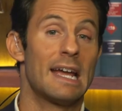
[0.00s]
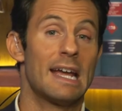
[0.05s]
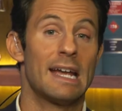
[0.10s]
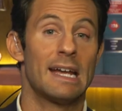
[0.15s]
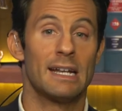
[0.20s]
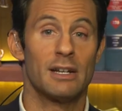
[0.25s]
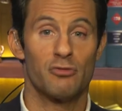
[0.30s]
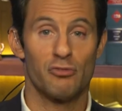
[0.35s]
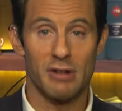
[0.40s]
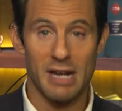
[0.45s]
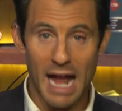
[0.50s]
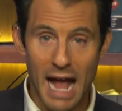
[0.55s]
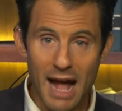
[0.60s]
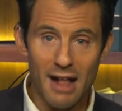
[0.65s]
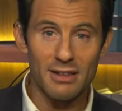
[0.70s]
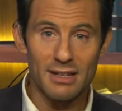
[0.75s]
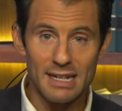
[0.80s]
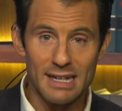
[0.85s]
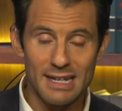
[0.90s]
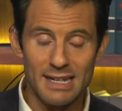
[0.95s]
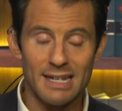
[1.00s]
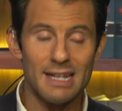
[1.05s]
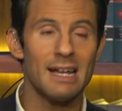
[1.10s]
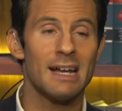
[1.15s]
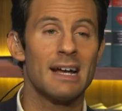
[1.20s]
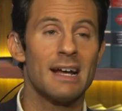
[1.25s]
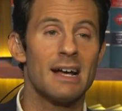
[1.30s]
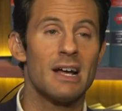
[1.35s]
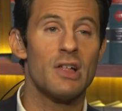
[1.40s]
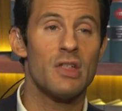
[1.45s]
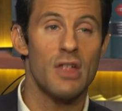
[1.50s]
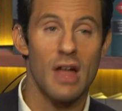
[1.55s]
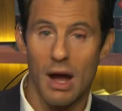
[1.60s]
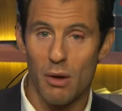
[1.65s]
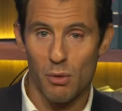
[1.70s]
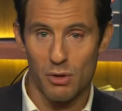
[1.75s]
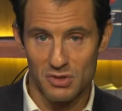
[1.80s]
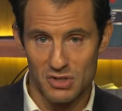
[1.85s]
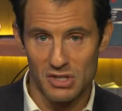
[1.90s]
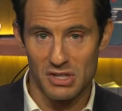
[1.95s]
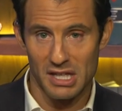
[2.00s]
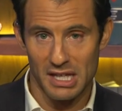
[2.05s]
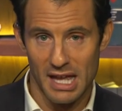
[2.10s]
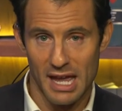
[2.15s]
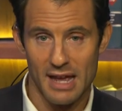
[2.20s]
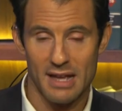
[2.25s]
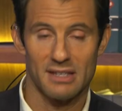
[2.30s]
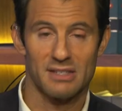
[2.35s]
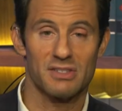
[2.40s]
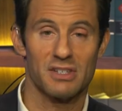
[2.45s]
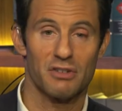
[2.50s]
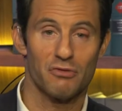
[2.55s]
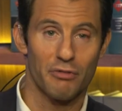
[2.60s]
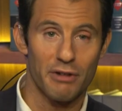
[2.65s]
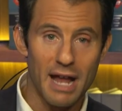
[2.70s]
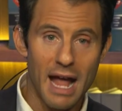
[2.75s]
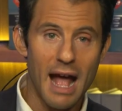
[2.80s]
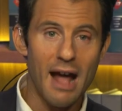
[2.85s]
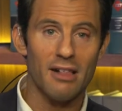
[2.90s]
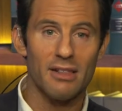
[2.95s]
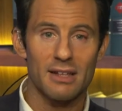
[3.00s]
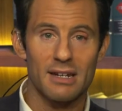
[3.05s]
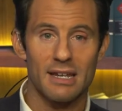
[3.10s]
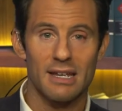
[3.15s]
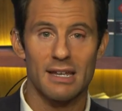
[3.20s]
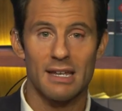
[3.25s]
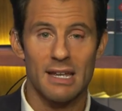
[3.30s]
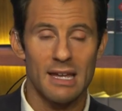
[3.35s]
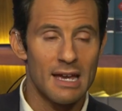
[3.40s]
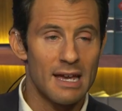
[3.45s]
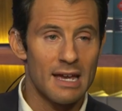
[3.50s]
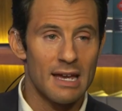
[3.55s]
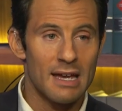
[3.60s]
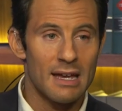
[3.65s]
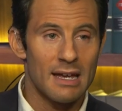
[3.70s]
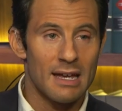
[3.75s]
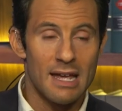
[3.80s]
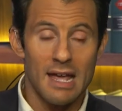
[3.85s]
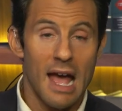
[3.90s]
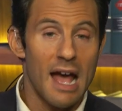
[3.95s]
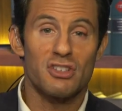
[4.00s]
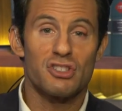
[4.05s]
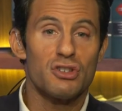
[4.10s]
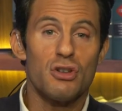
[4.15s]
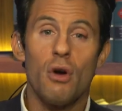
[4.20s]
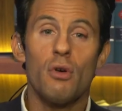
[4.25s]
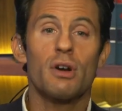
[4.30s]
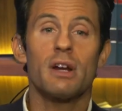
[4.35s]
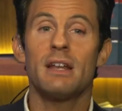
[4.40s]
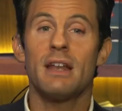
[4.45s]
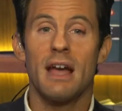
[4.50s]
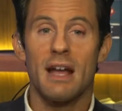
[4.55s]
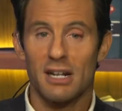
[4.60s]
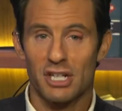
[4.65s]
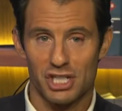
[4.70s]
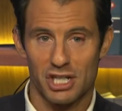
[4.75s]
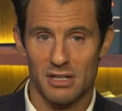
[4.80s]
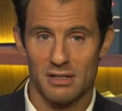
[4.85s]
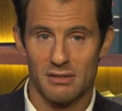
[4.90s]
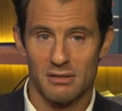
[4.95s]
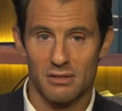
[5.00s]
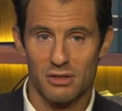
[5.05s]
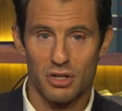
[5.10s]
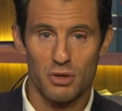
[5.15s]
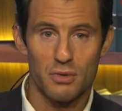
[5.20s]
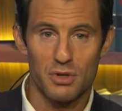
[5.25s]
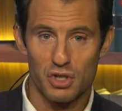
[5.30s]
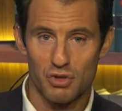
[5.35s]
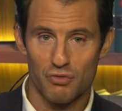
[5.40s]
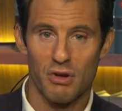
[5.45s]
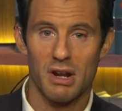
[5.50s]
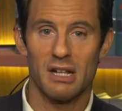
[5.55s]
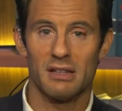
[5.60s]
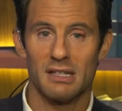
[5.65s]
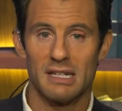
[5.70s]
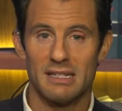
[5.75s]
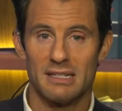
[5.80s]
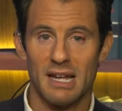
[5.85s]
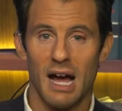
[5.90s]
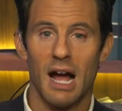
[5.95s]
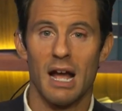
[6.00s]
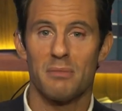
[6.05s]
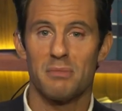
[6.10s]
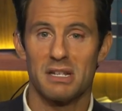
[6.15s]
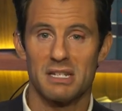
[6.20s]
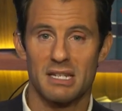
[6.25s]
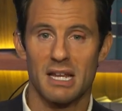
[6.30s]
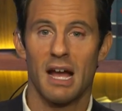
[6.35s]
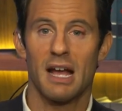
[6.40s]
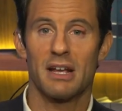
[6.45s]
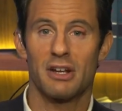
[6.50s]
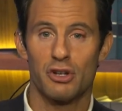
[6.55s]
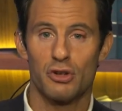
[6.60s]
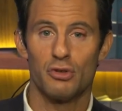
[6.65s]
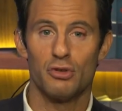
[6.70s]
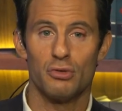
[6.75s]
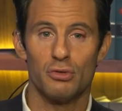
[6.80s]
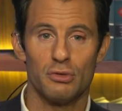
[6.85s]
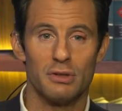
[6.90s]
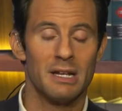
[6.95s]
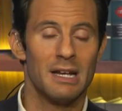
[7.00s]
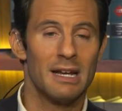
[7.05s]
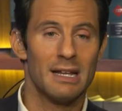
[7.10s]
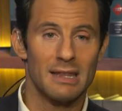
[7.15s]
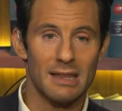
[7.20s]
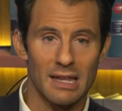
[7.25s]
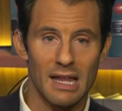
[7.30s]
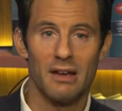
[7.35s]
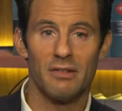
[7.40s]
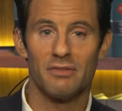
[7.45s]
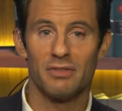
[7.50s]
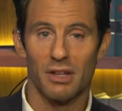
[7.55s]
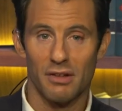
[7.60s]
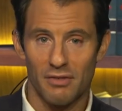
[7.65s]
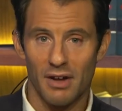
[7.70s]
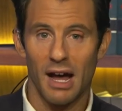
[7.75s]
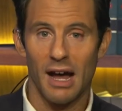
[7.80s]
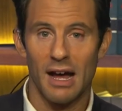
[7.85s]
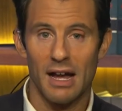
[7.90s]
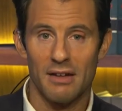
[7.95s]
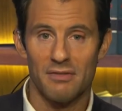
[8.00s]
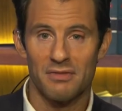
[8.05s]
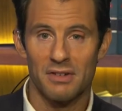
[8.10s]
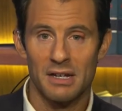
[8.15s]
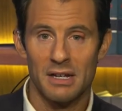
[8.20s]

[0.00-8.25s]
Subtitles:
In reality, that wasn't the case. In reality, he has no connection to Israeli diamond tycoon Lev Leviev.